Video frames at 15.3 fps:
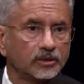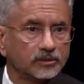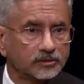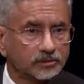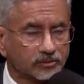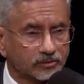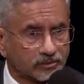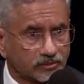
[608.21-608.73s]

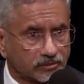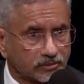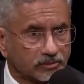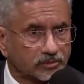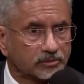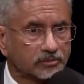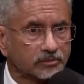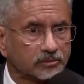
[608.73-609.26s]

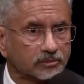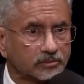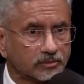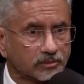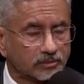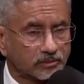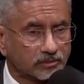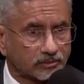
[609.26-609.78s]

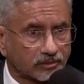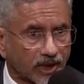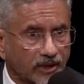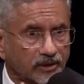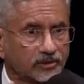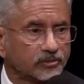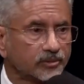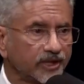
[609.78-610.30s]
you
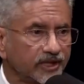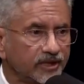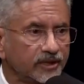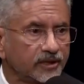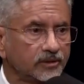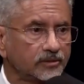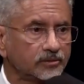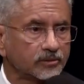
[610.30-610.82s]
try to read
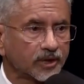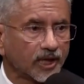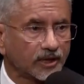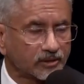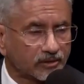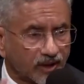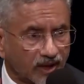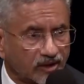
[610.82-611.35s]
it, you try
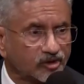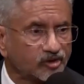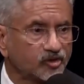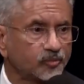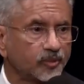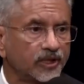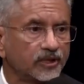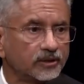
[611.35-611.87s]
to
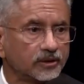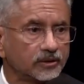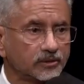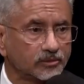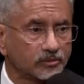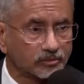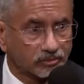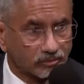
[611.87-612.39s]
anticipate it,
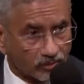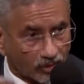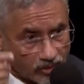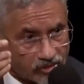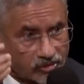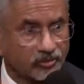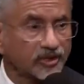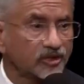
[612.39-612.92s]
you
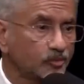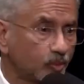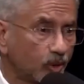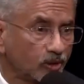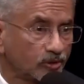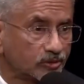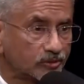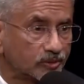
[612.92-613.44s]
also
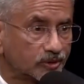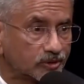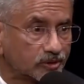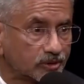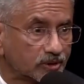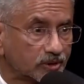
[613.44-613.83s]
respond to it.